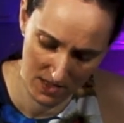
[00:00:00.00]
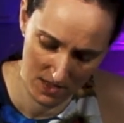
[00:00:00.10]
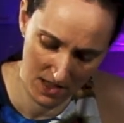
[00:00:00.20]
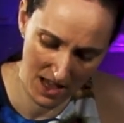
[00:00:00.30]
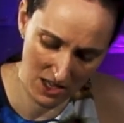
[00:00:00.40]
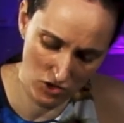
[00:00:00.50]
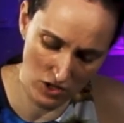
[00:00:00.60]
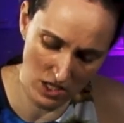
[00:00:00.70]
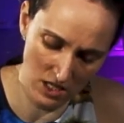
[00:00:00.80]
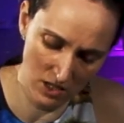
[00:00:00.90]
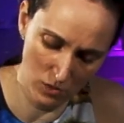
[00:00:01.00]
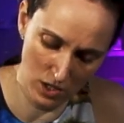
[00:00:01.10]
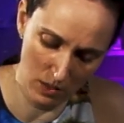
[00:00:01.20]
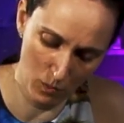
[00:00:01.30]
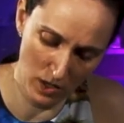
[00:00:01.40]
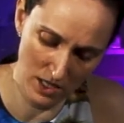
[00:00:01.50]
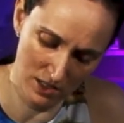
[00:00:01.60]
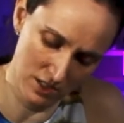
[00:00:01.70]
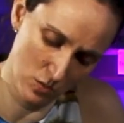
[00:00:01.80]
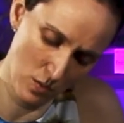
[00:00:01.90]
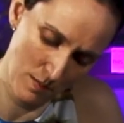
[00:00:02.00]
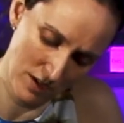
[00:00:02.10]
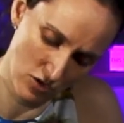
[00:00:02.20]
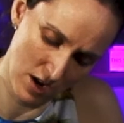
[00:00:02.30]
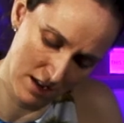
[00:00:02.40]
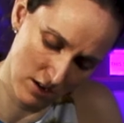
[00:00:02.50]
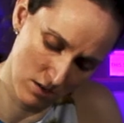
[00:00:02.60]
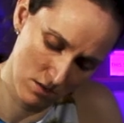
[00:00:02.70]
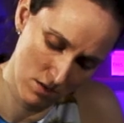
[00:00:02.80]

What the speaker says: The extra details you can wait till it's a wee bit drier,